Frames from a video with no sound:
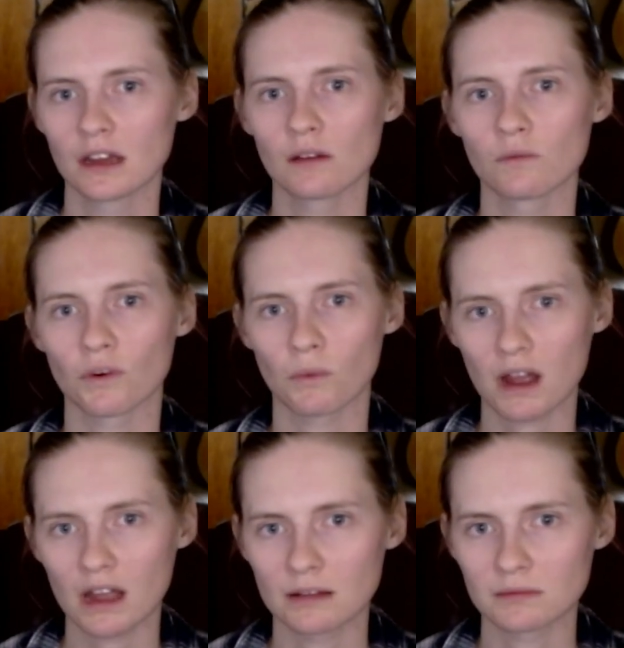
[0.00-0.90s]
for
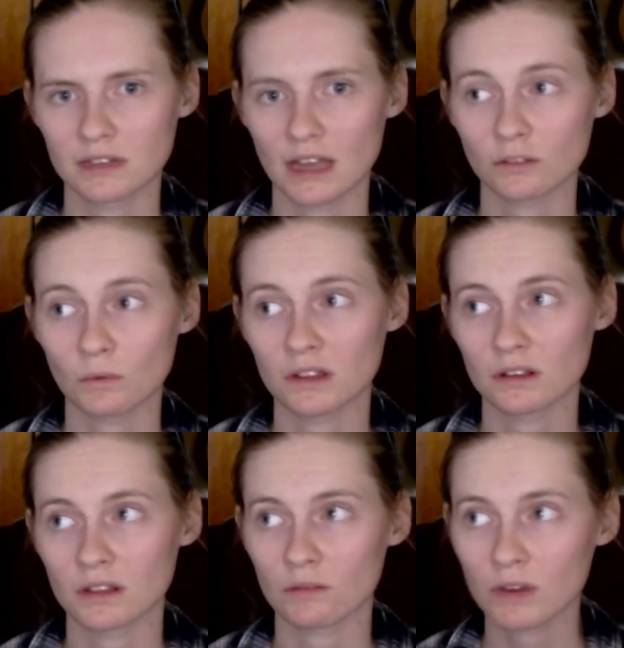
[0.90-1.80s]
what comes next whether
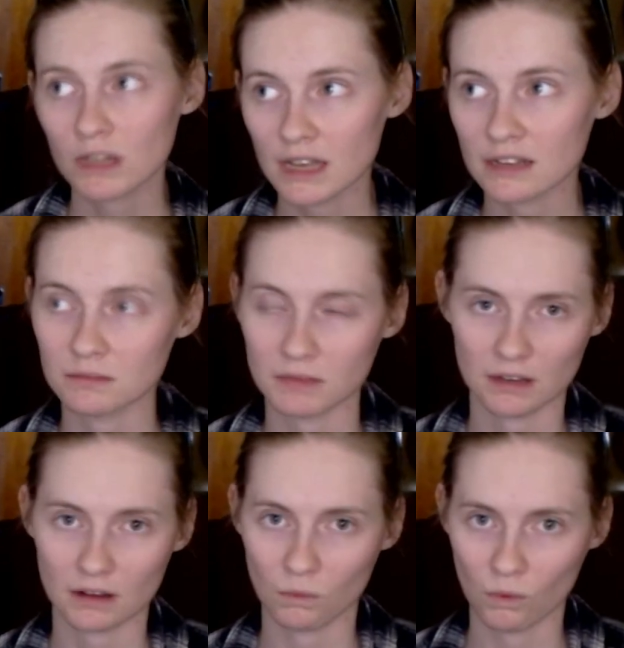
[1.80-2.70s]
they realize something
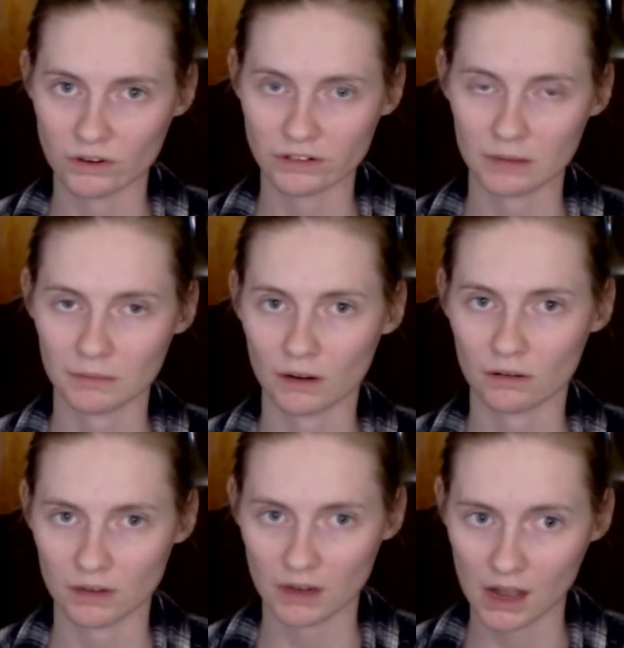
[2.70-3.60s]
a war's coming or
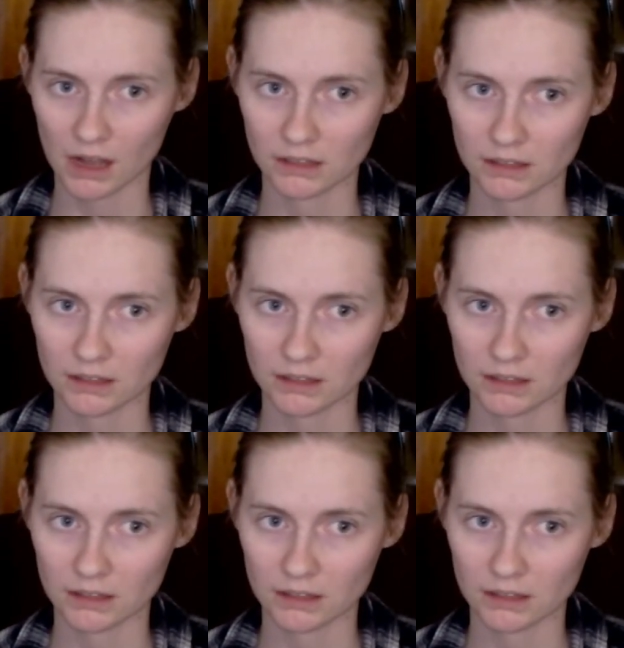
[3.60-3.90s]
not